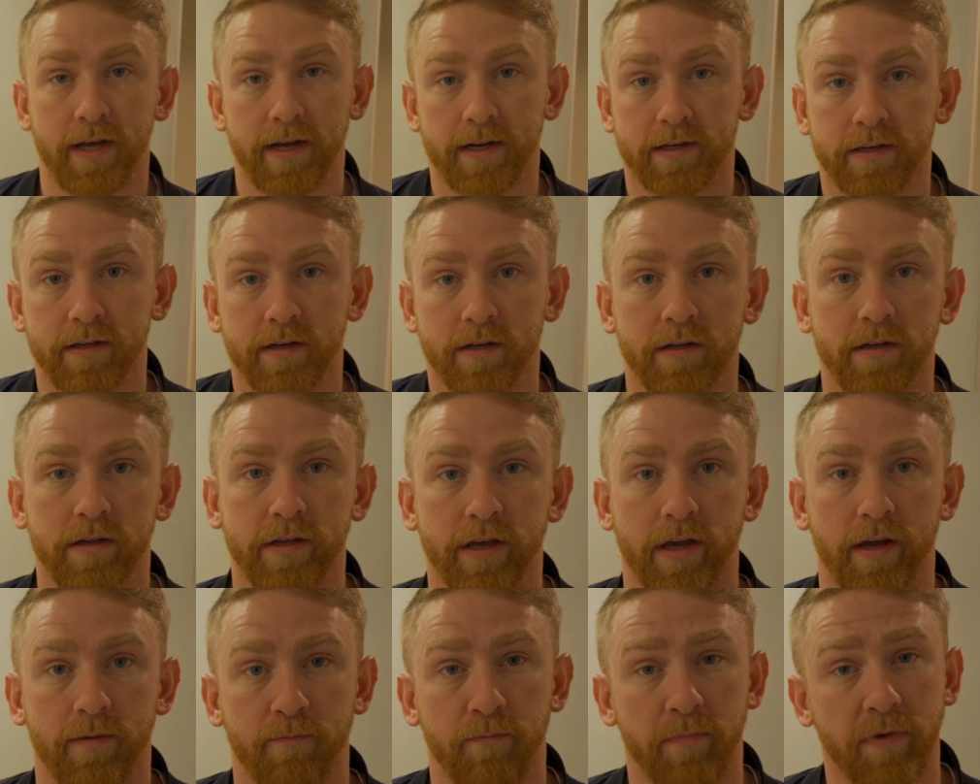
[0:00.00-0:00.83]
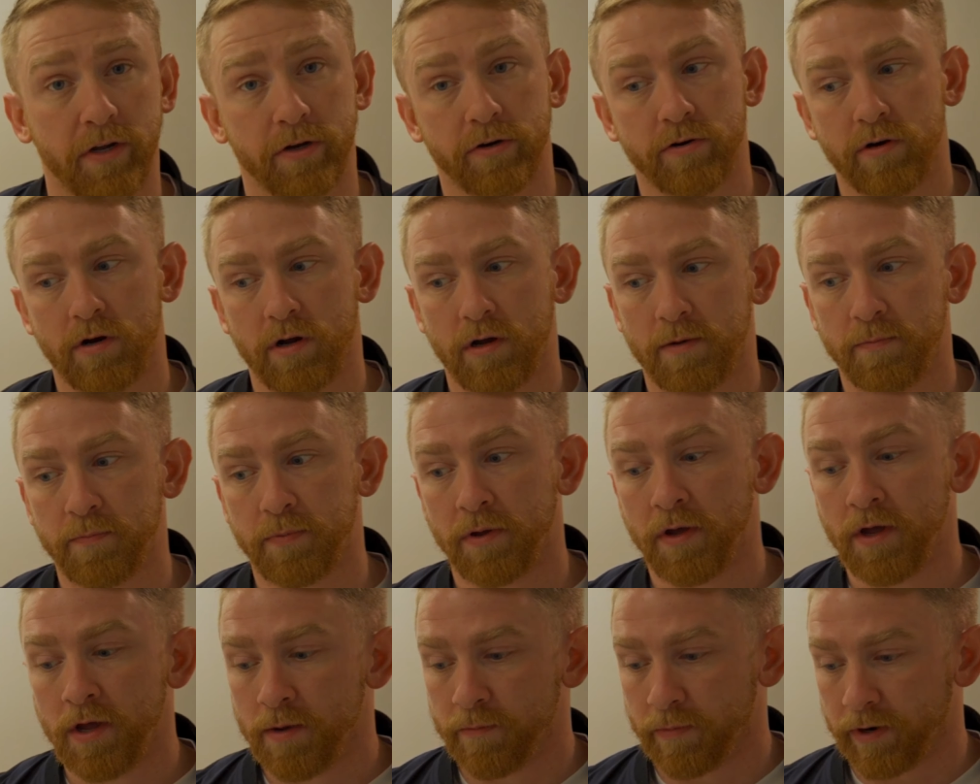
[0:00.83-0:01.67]
technically a mirror
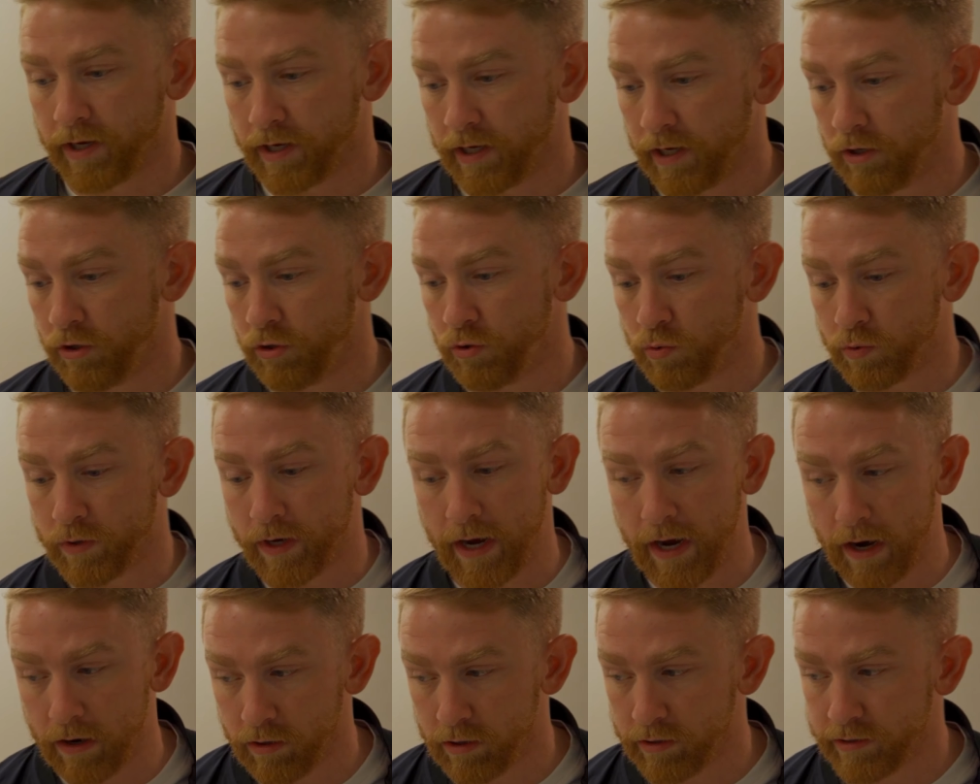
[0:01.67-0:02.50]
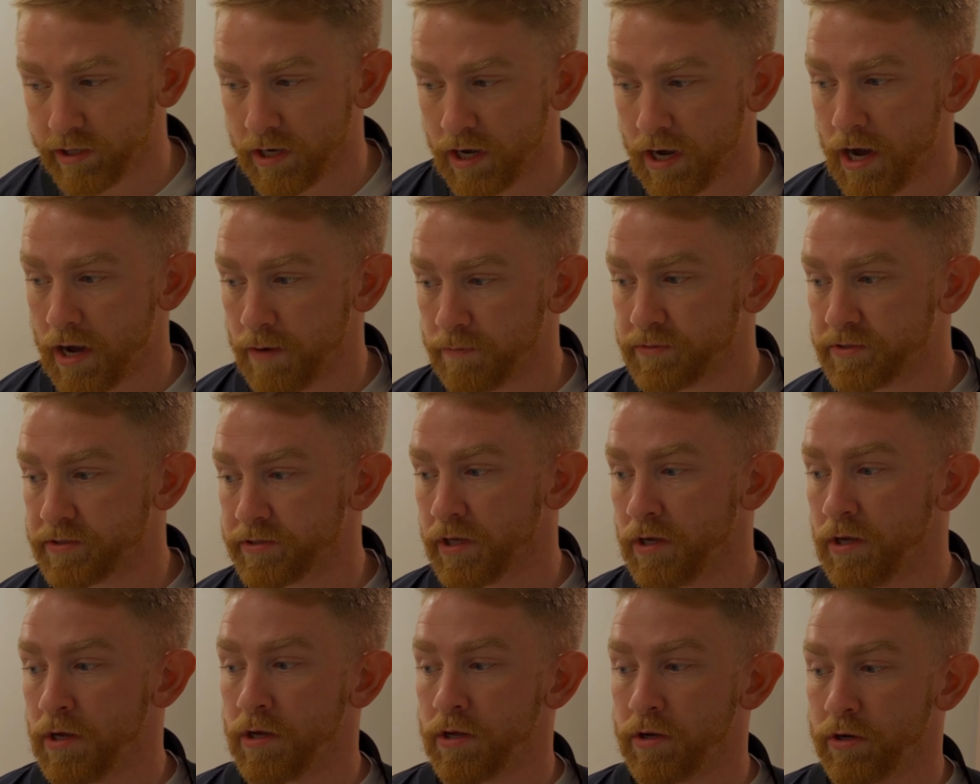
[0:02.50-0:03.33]
up. But again, new countertops,
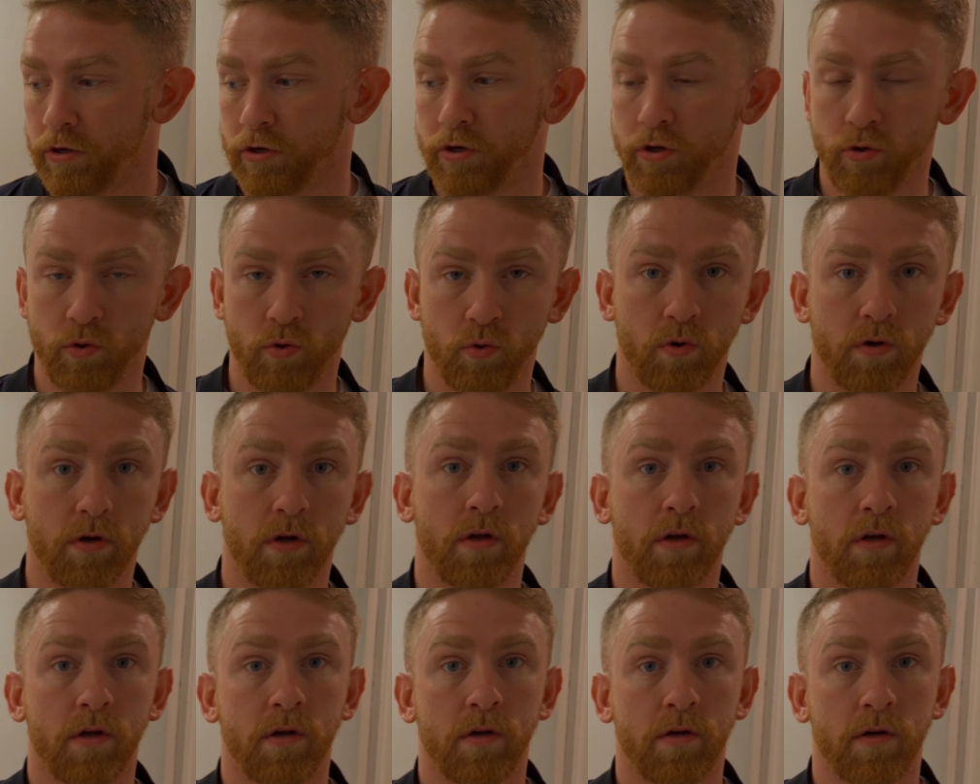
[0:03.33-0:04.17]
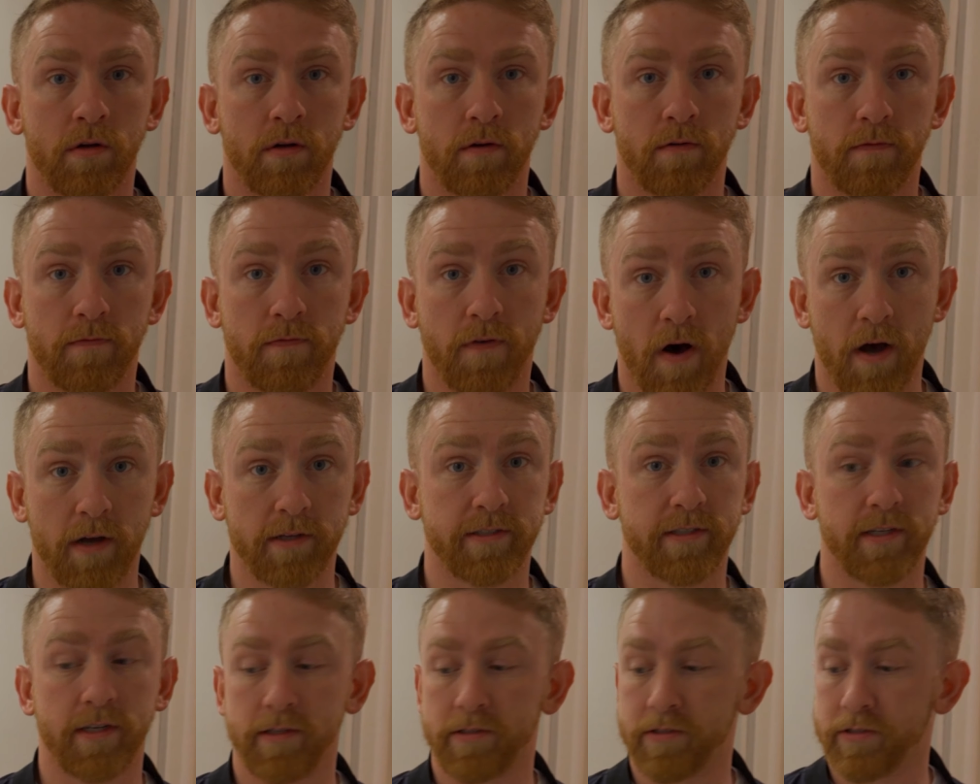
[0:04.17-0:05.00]
new
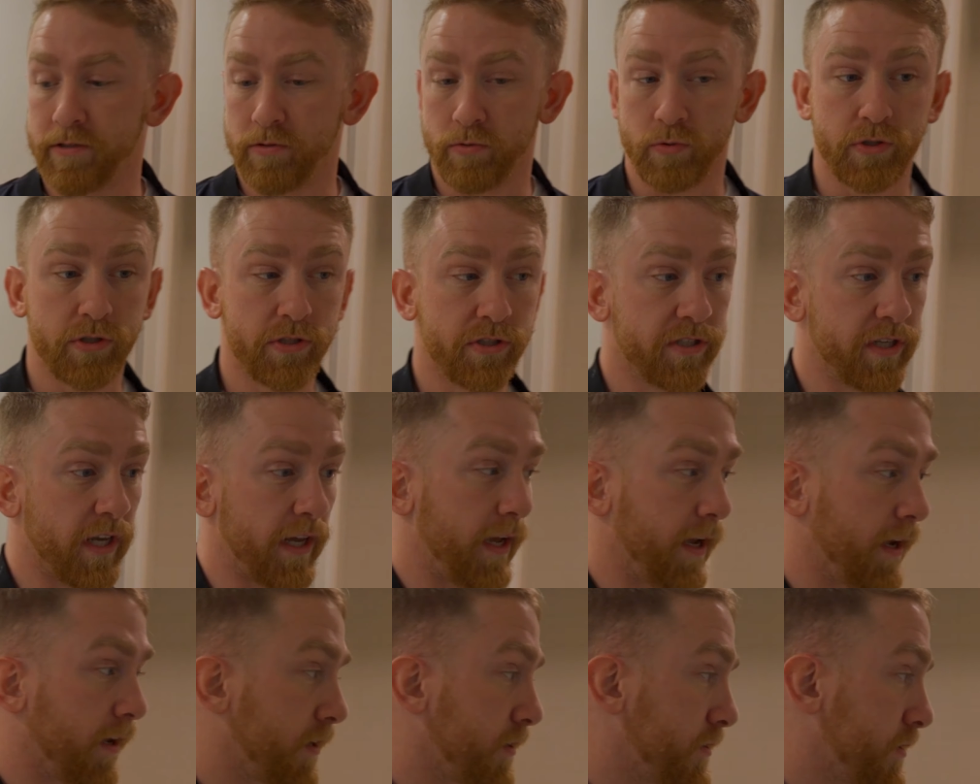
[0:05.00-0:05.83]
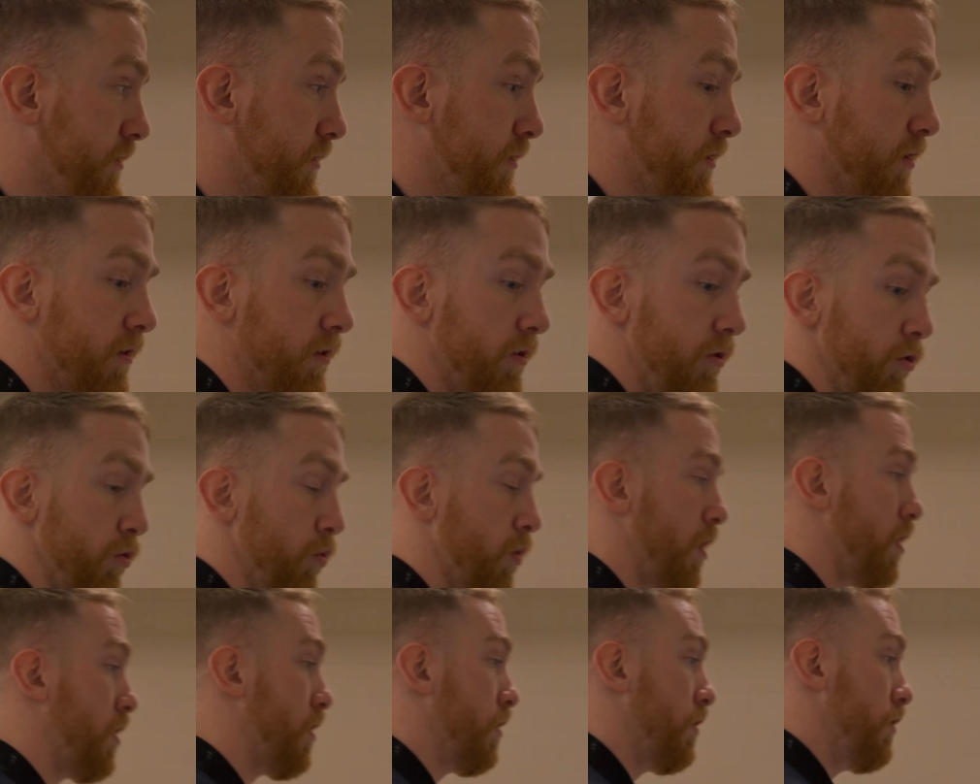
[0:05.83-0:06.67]
faucets, new sinks, new
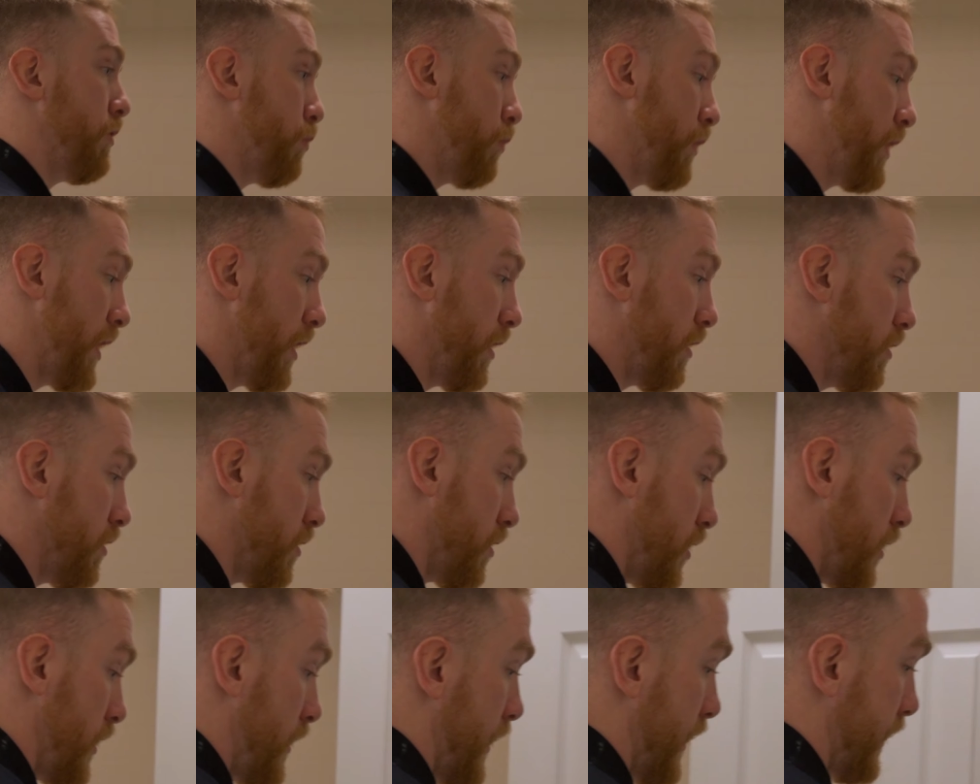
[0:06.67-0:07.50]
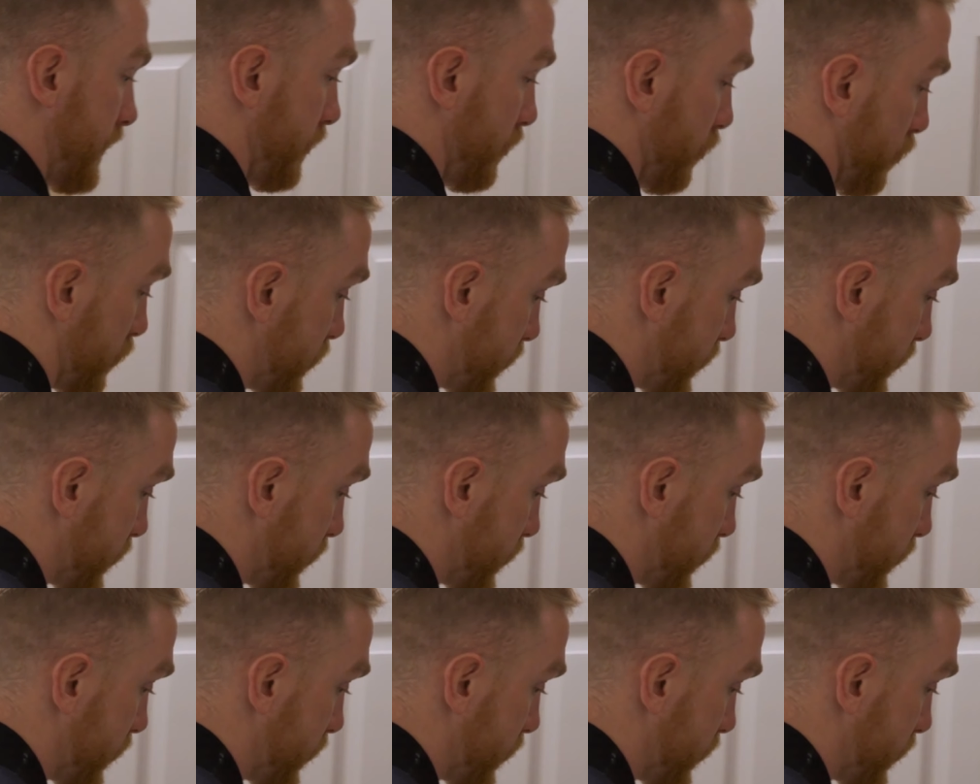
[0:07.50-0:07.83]
hardware, new